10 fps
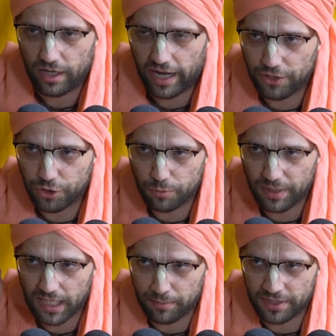And you should
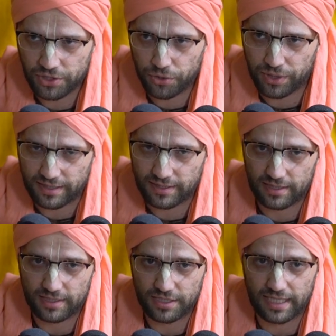become a
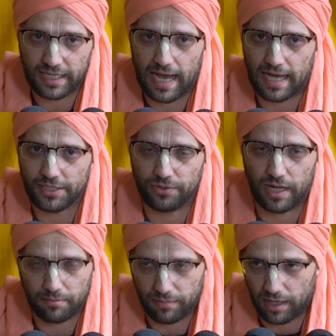student,
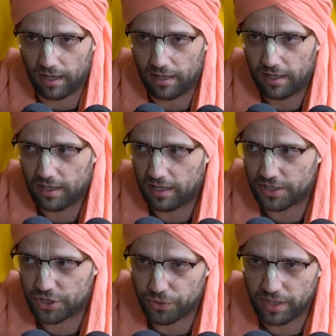jigyasunatmana.
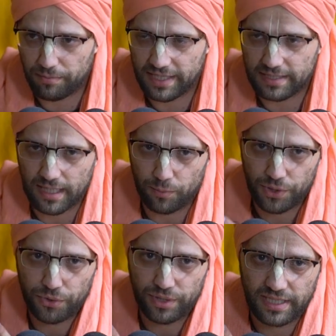A student means
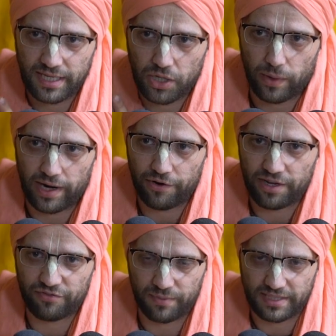someone who is
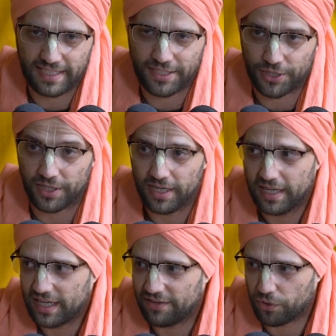inquiring from the teacher.
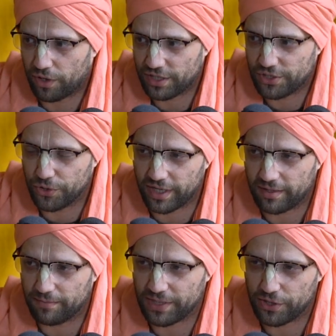If you are a
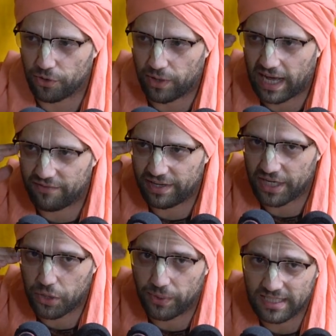student, but you don't have an
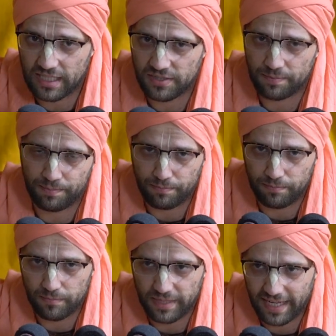inquisitive
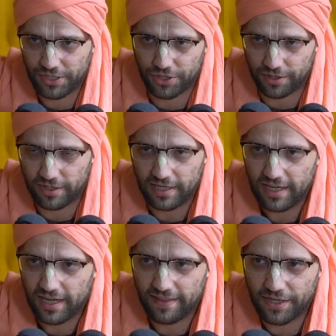nature,
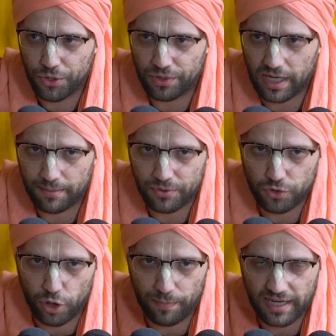then you will not
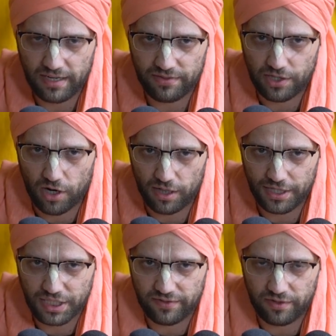absorb any of the
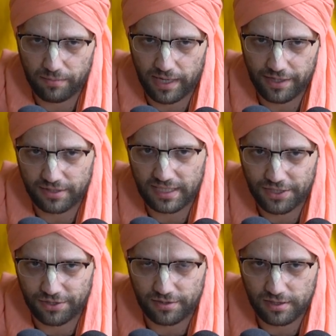knowledge given by your
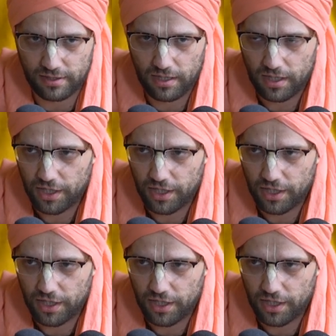teachers.